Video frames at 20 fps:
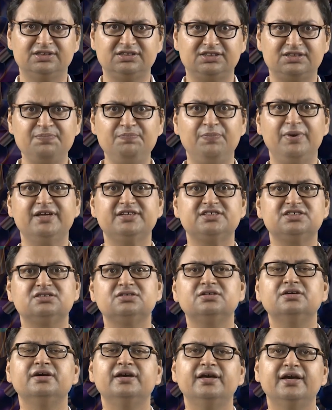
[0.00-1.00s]
simplest
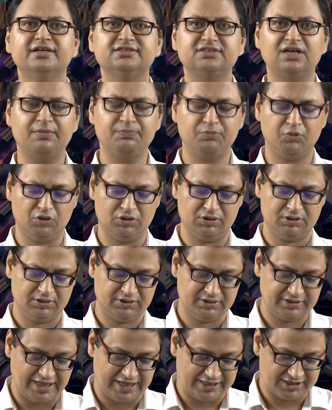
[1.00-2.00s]
example
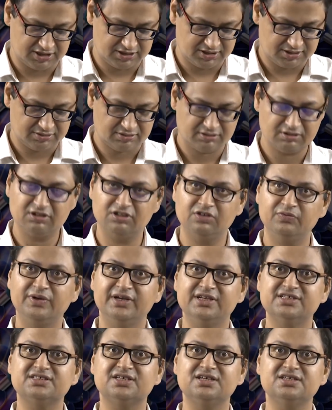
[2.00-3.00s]
that we
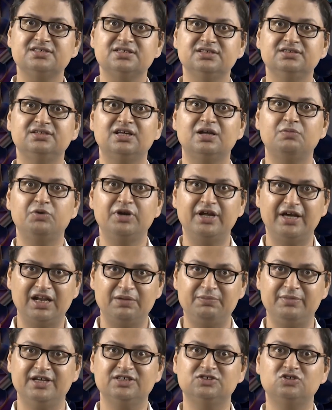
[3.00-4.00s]
discuss in
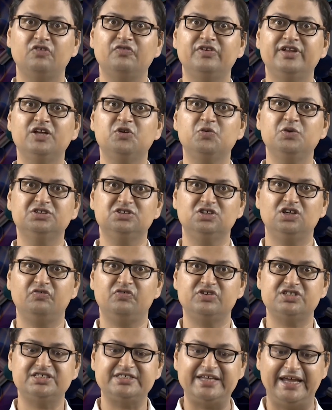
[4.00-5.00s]
thermodynamics of an equation of a
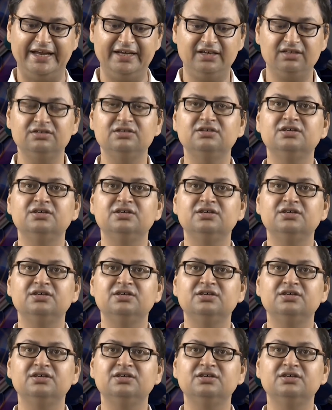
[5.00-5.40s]
state,